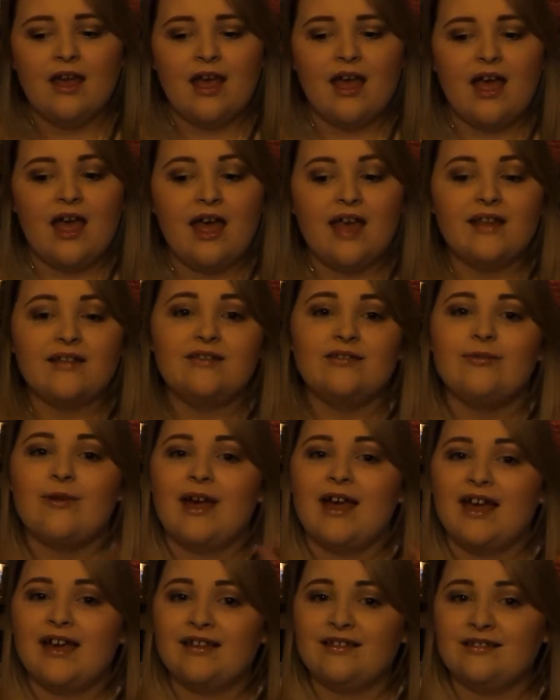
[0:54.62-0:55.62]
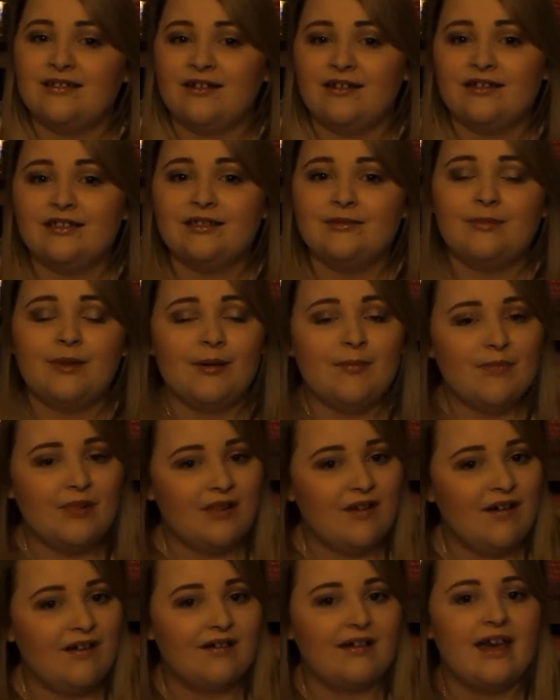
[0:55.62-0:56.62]
hence why I started my
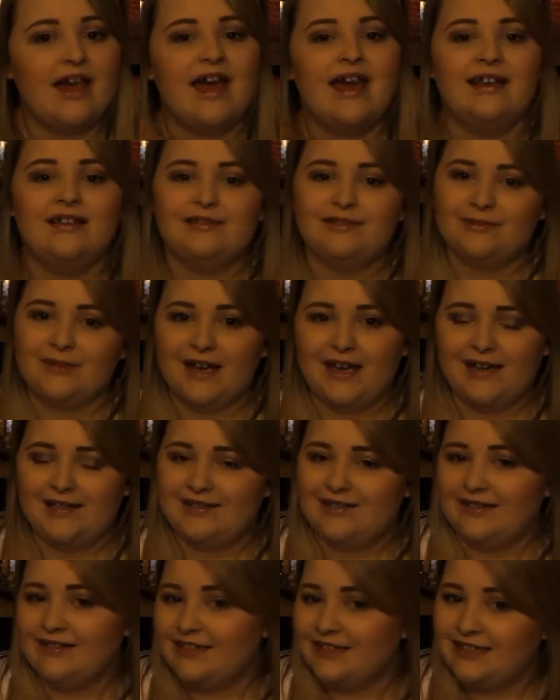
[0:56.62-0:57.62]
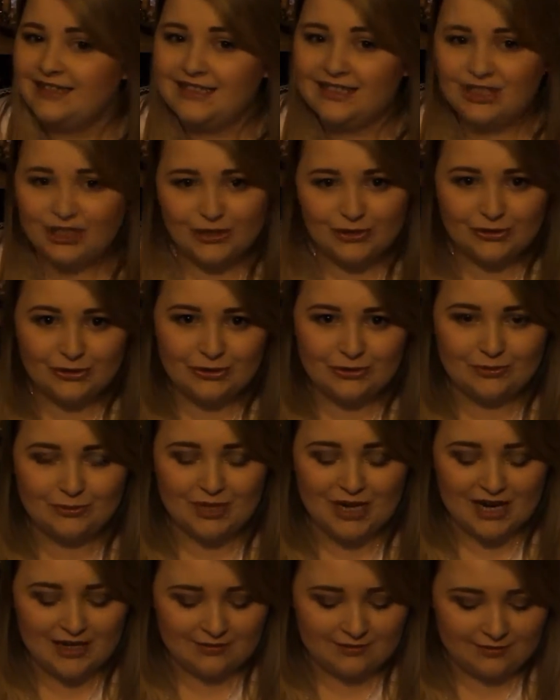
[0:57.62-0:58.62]
blog hence why I started this YouTube
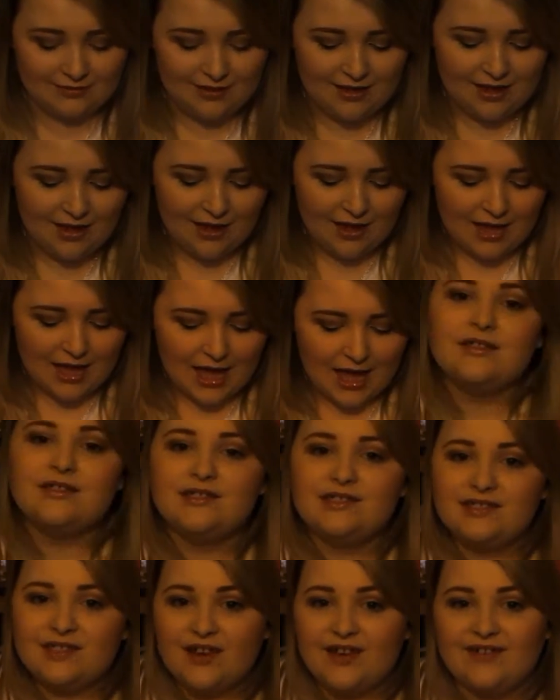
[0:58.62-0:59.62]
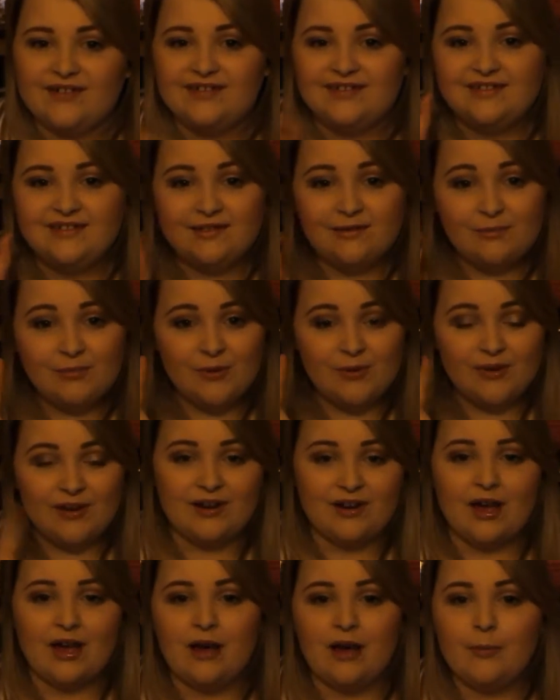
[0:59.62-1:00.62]
channel so, number
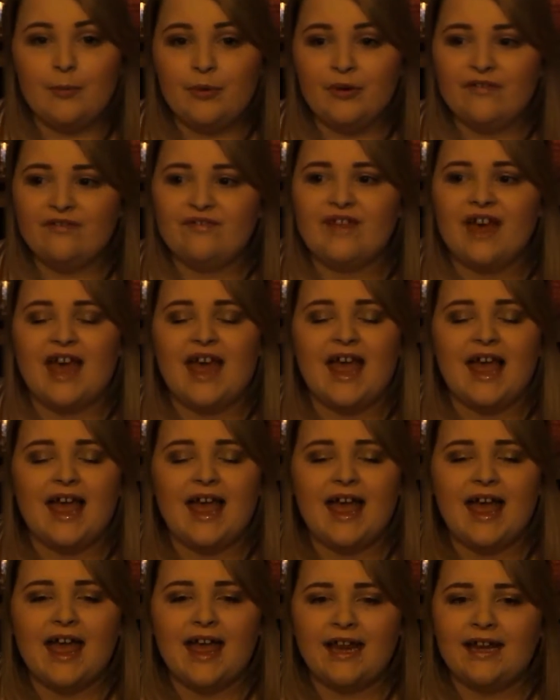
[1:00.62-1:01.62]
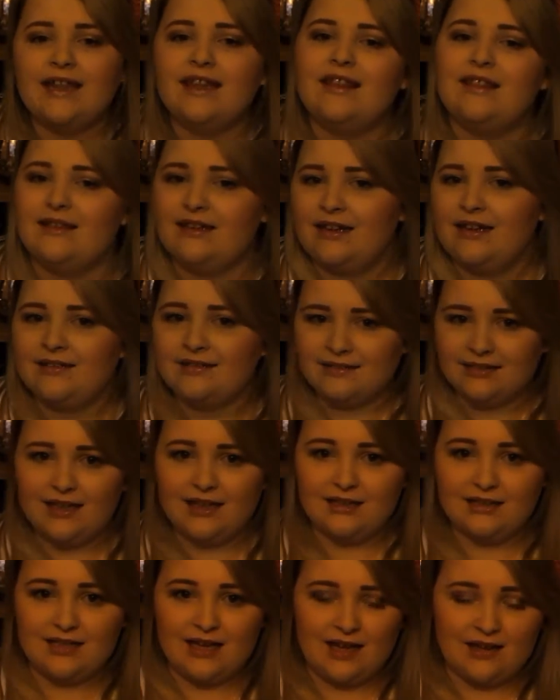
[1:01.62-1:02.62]
one, above anything else
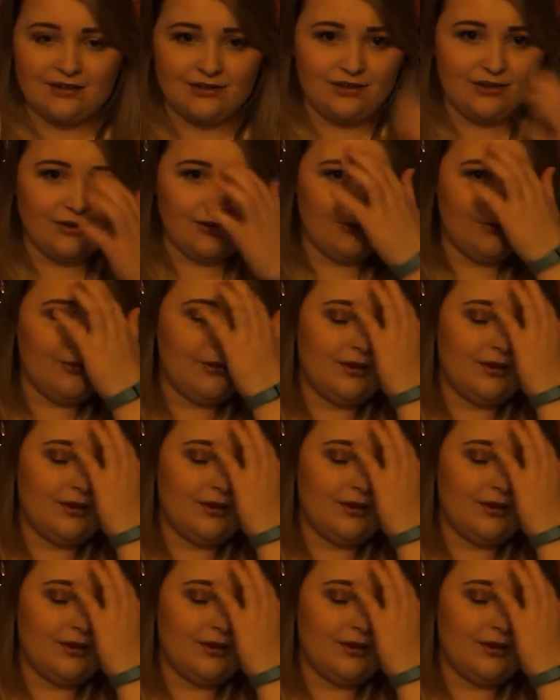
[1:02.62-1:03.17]
I tell you,